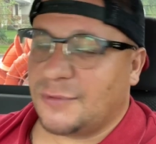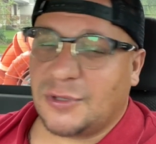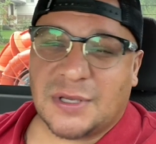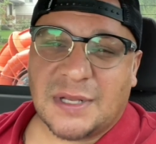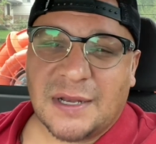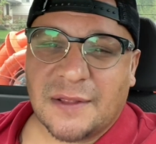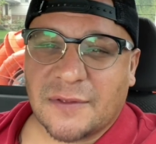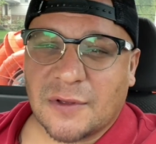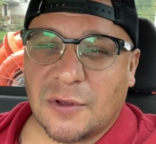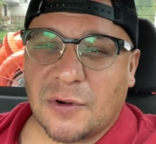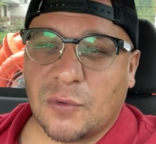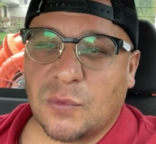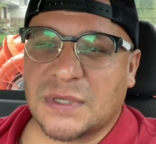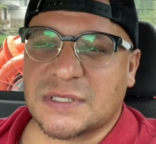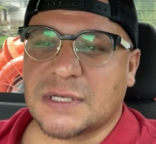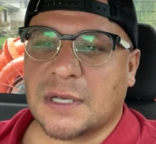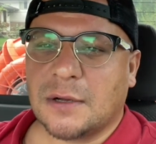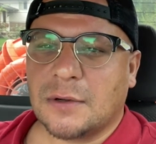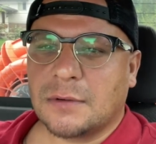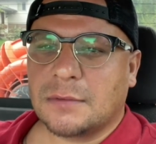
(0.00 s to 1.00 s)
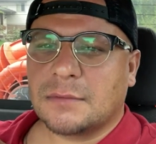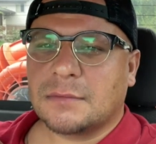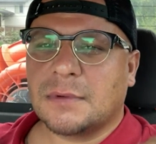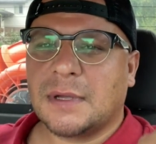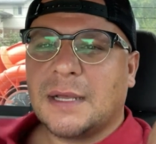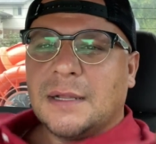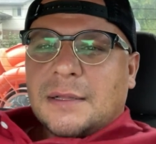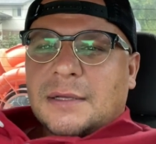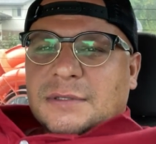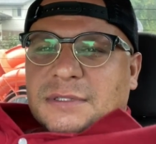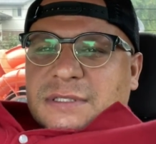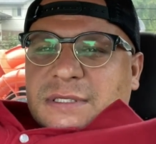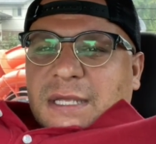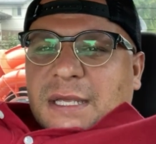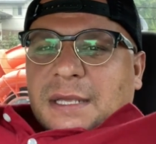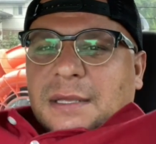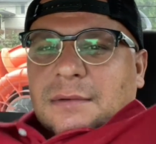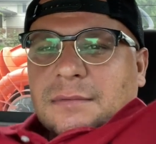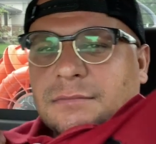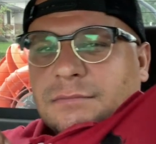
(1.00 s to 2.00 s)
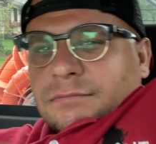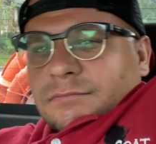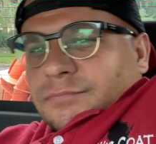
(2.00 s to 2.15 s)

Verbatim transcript: you can either go to Wiscoat LLC